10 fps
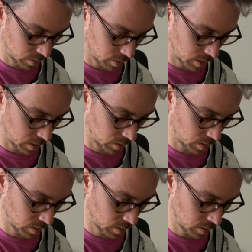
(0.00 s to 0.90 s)

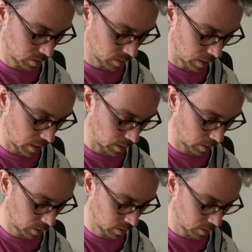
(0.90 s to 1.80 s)
10th,
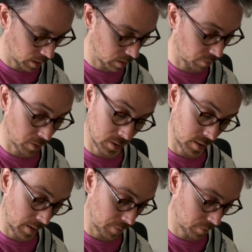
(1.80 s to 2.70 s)
8th. That's the first time.